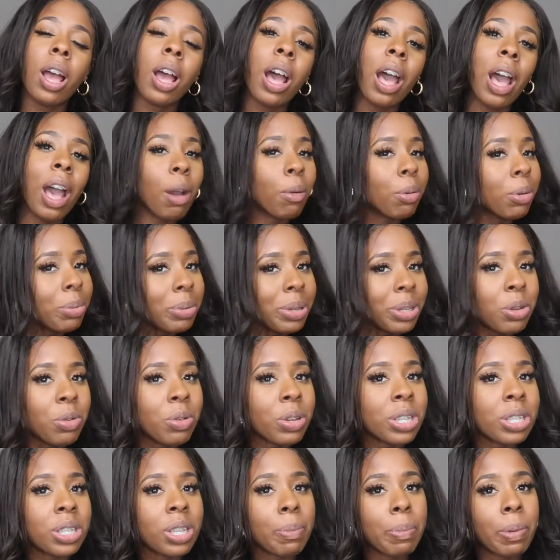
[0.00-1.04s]
I will be doing
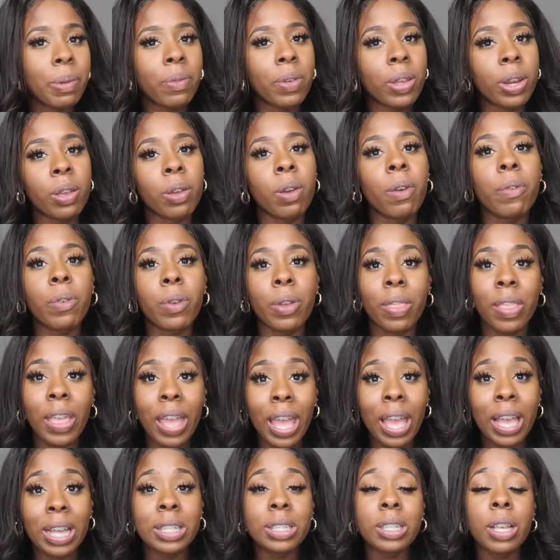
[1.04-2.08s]
a separate video for
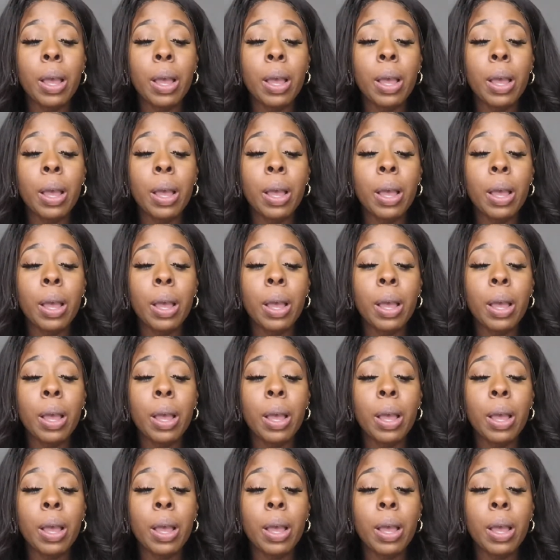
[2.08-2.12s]
that.